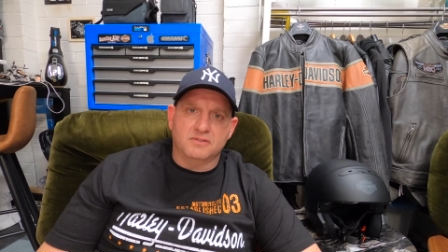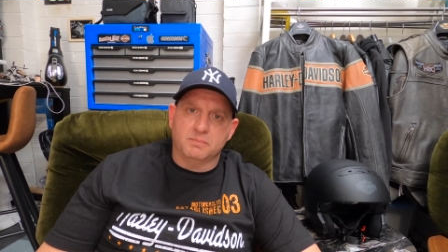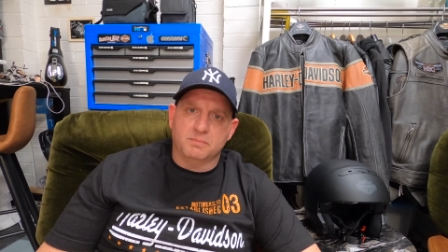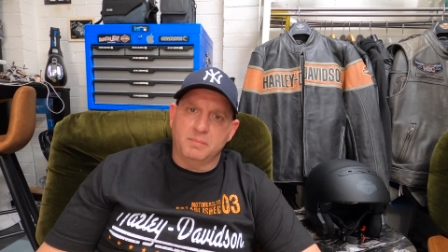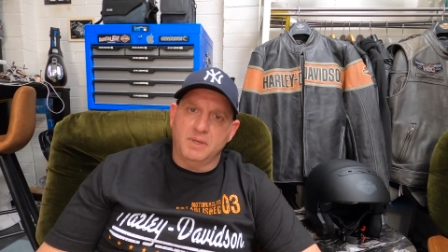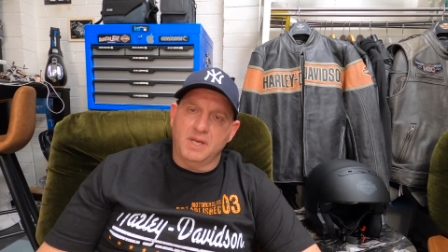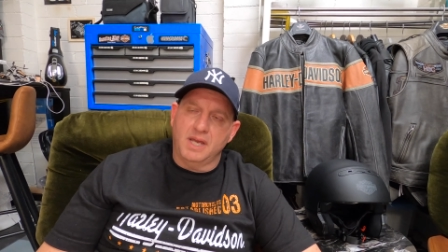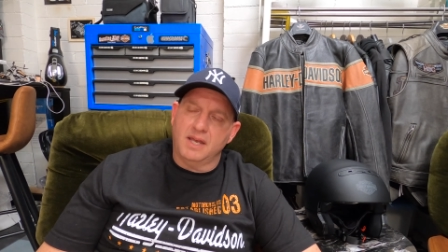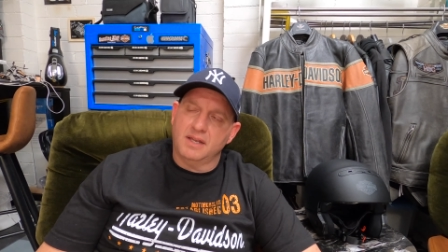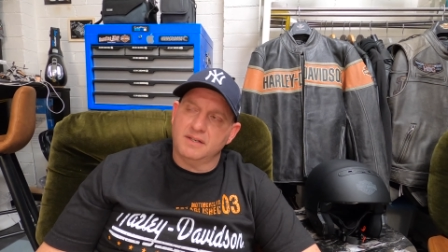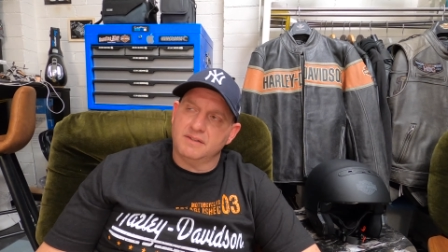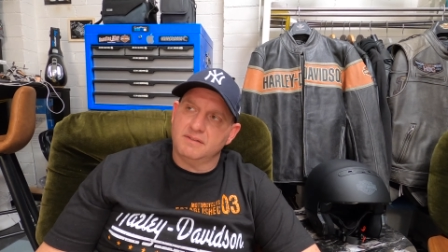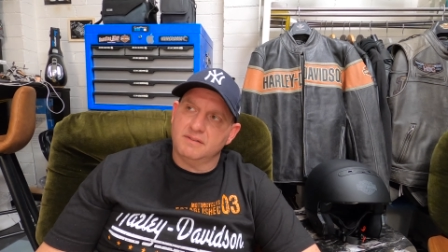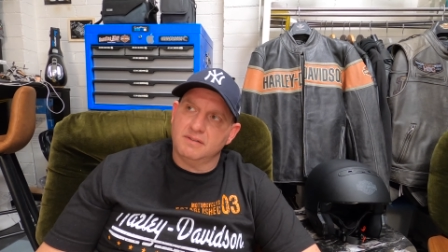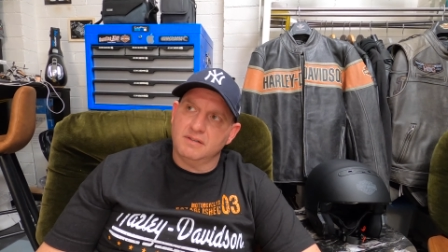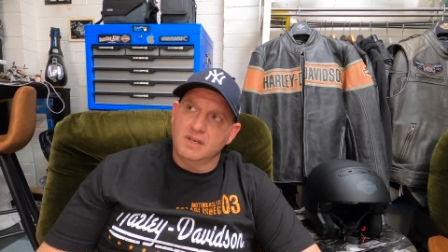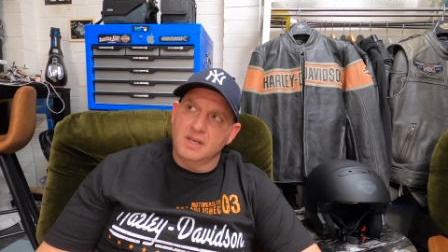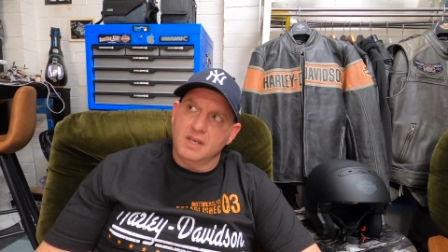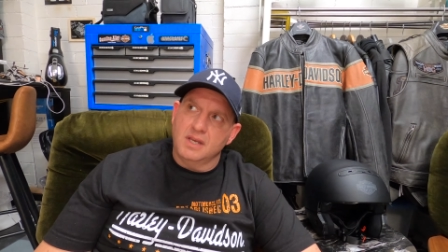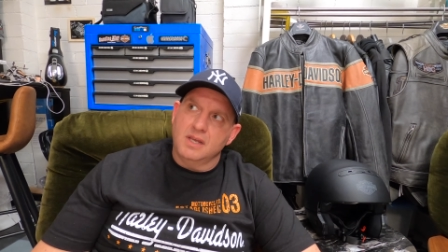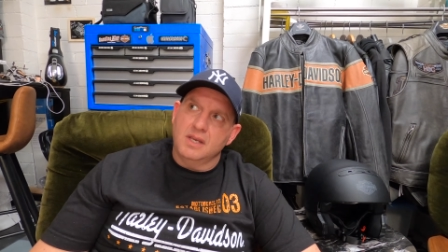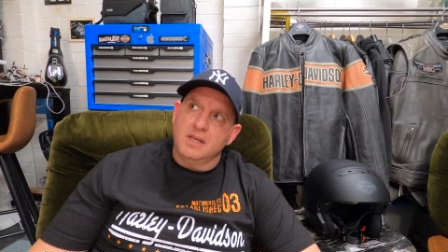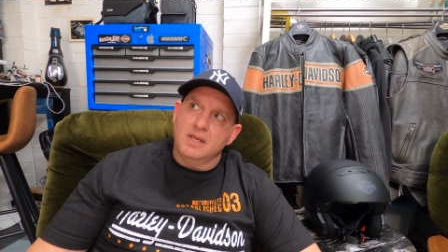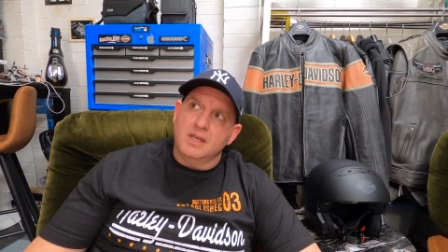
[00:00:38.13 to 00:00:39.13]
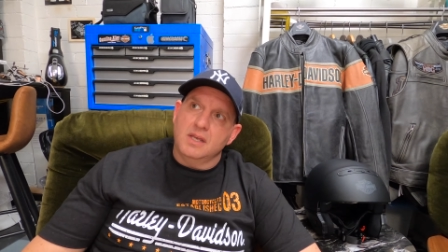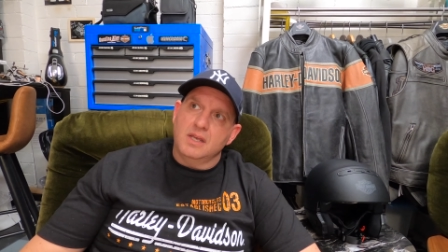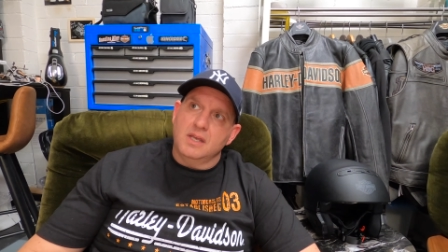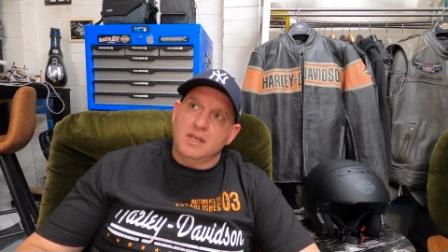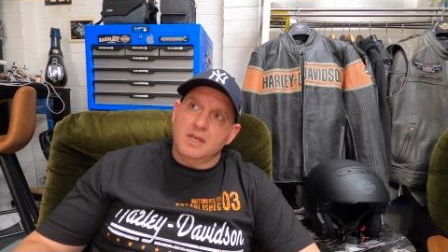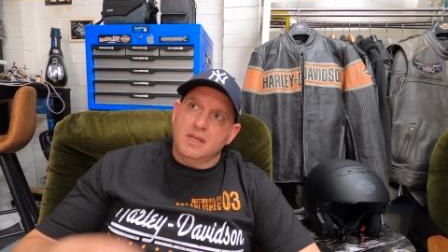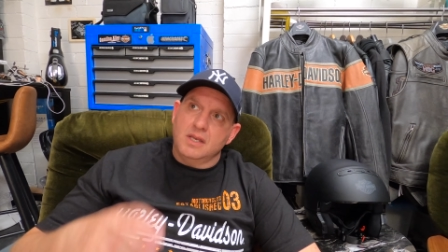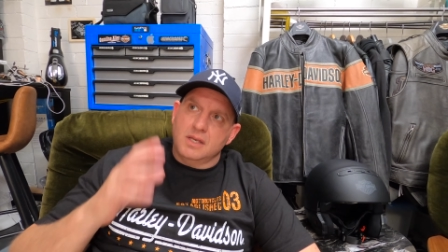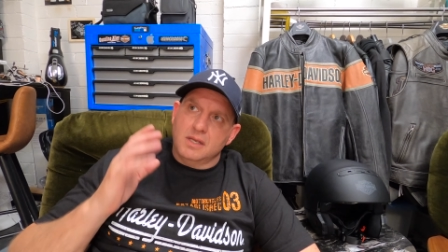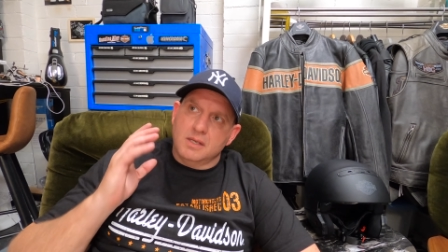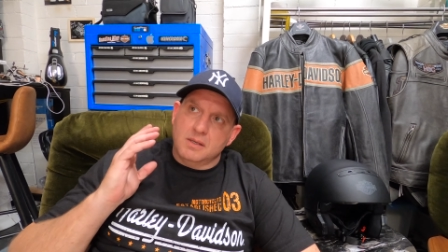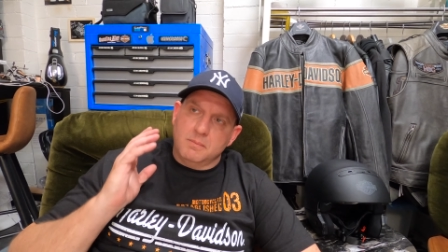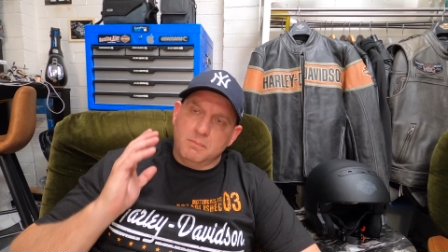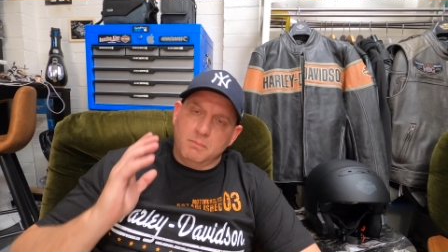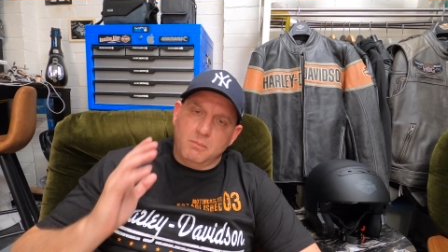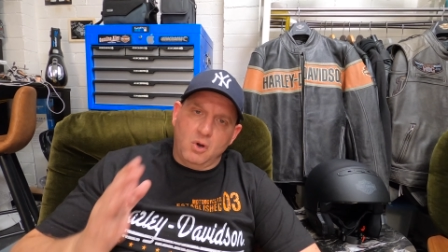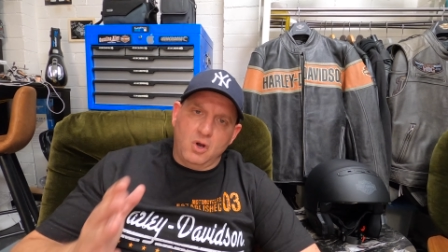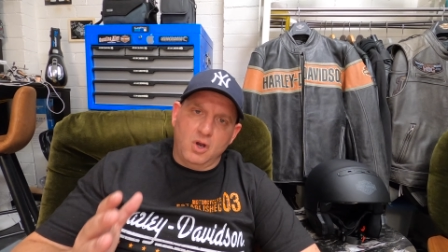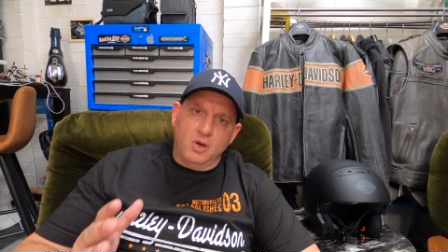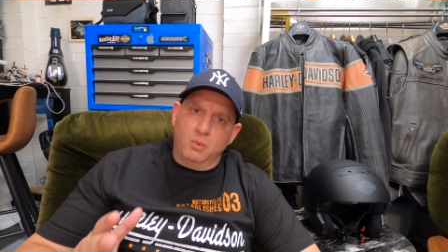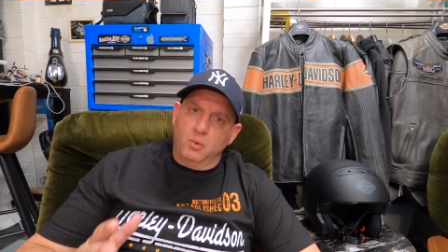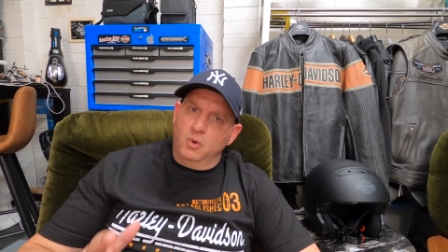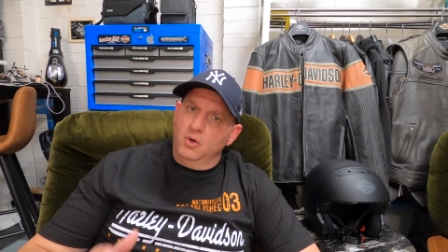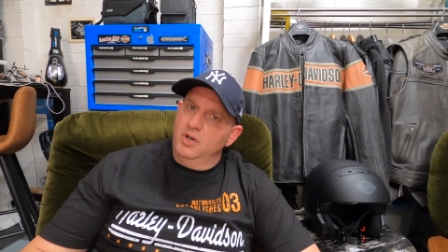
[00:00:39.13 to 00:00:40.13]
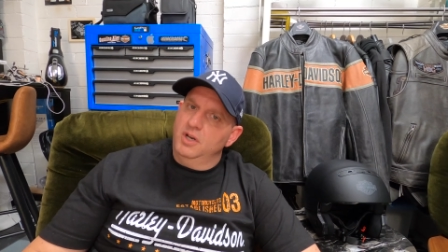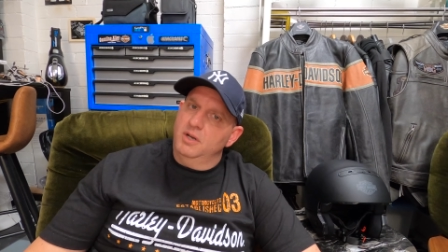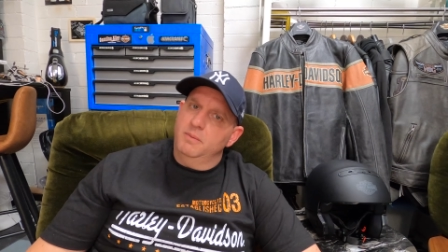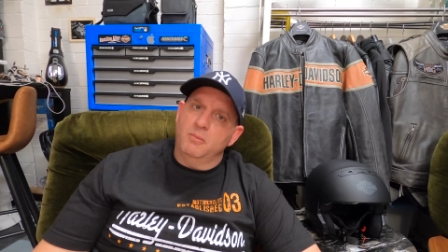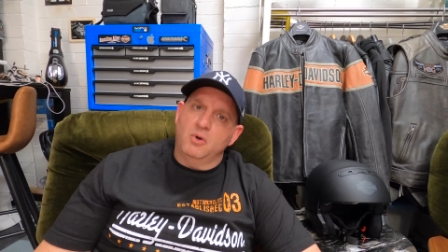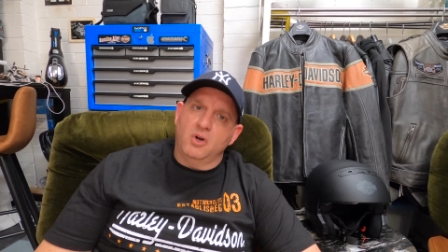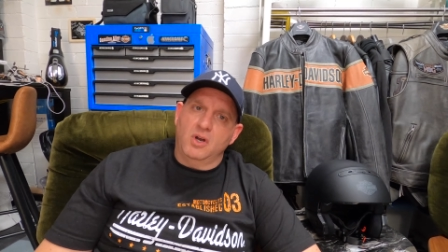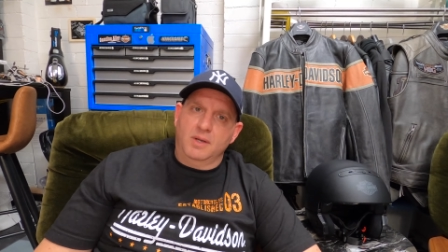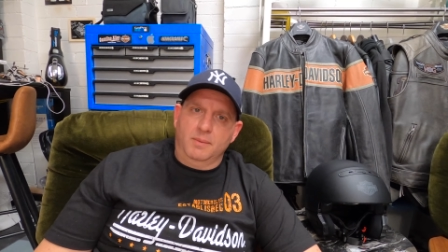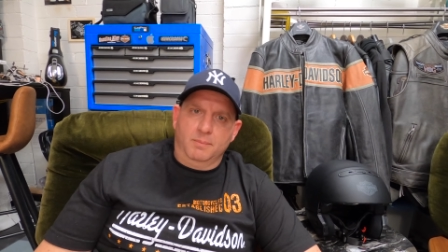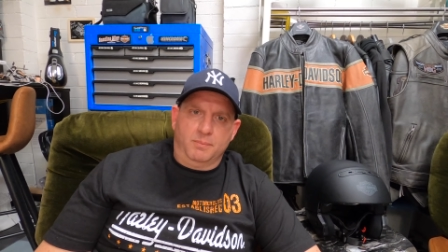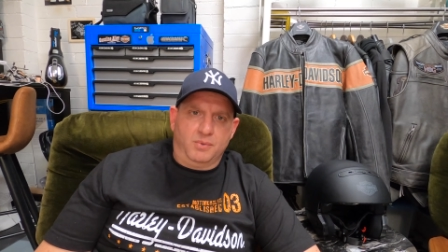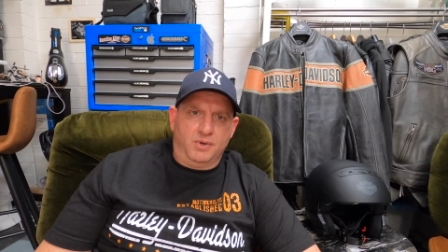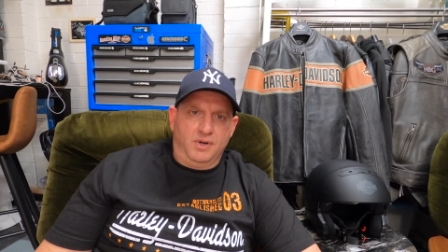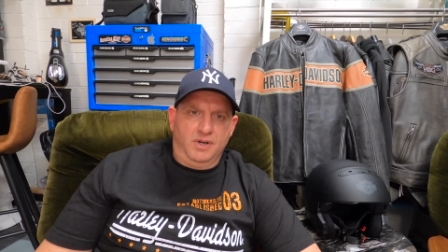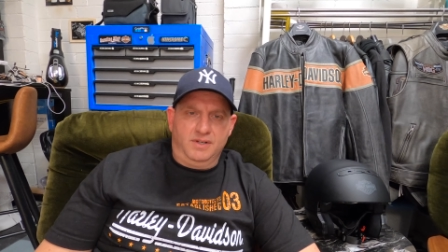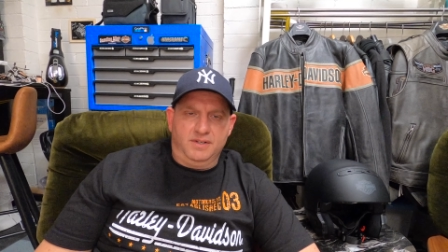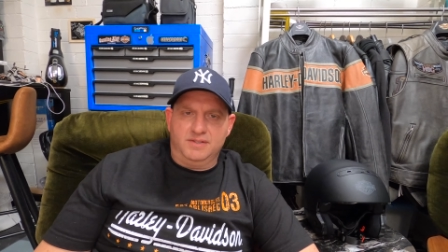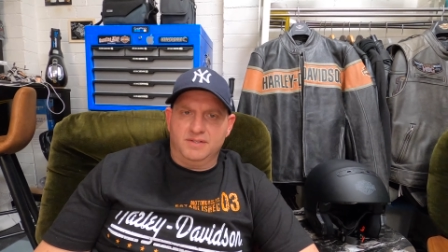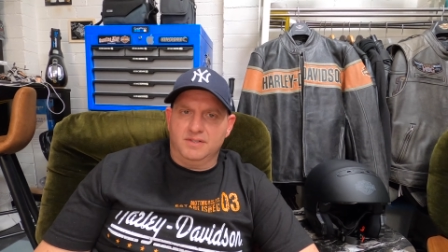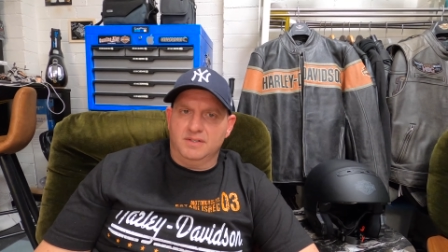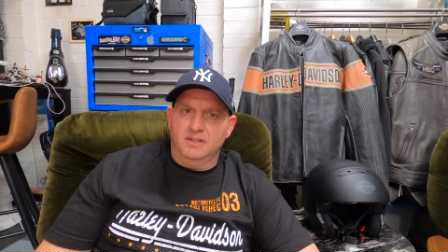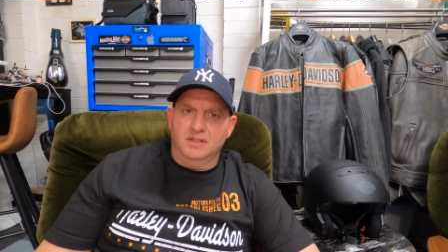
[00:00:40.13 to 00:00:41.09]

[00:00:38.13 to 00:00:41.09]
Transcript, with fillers: But my word, am I impressed?